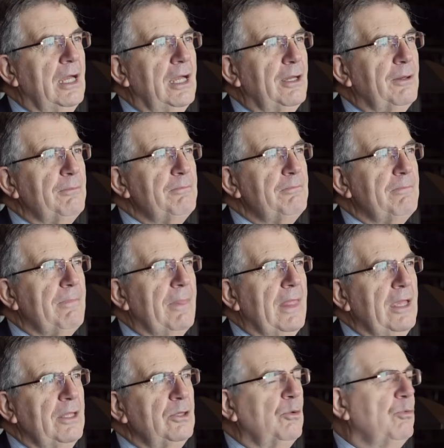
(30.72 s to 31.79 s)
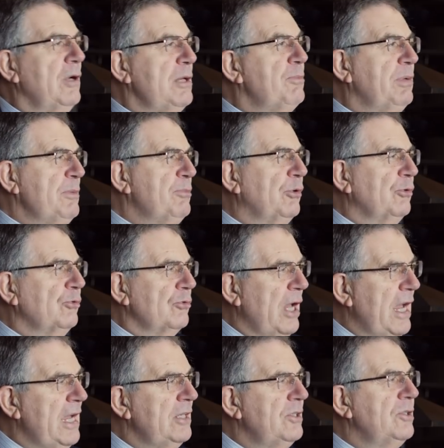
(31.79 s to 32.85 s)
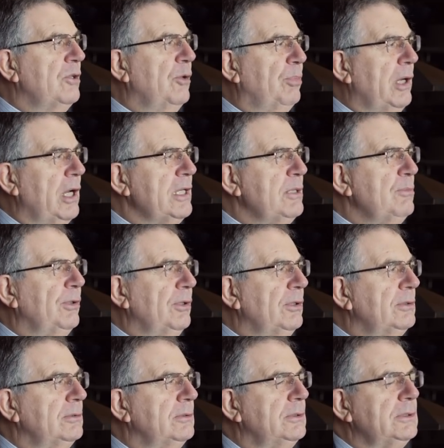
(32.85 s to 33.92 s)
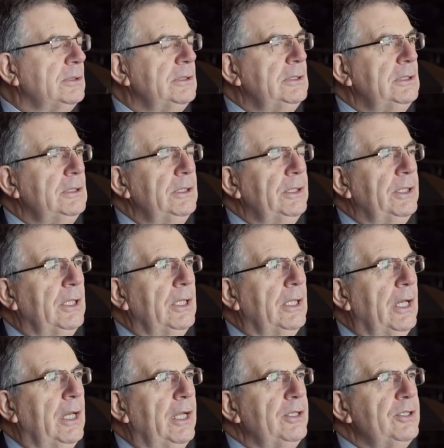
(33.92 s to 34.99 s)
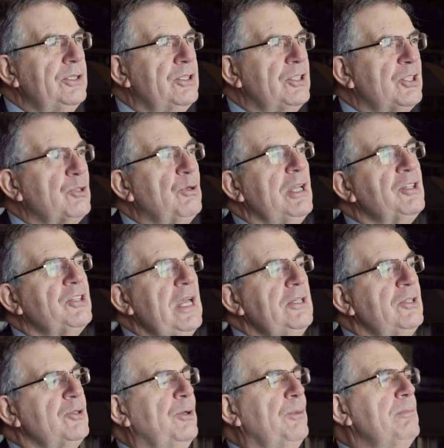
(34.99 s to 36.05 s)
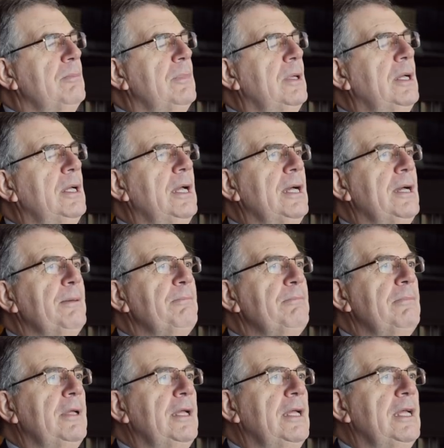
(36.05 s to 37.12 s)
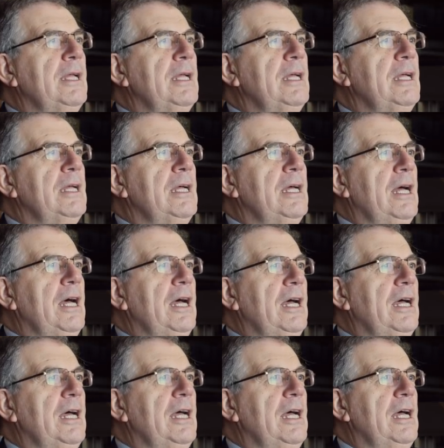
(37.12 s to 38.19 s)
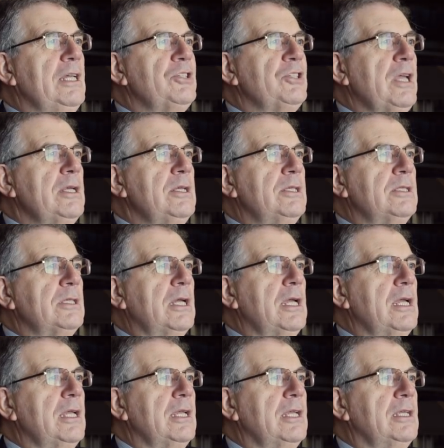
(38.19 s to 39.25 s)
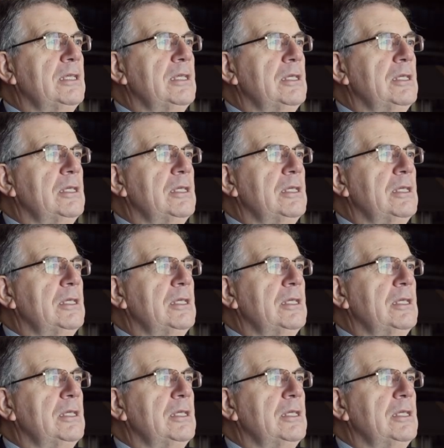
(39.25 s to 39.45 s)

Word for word: um, in the way people read the Bible. And so I said to him, um, I said, uh,